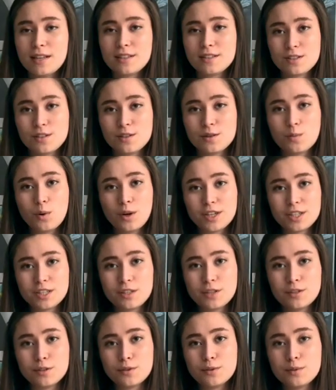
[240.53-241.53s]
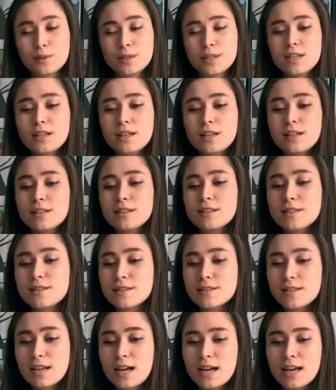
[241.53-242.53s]
as to what you
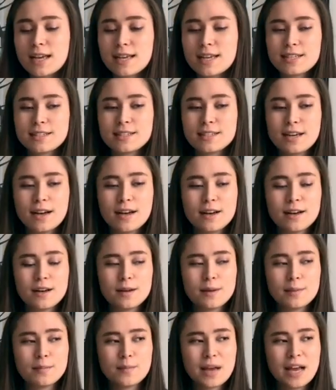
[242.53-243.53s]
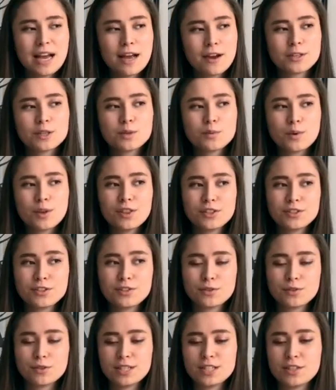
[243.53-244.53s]
decide, um, how you want the
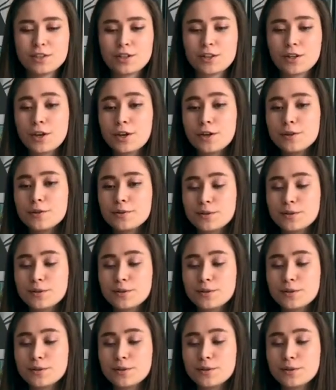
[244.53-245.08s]
story to go.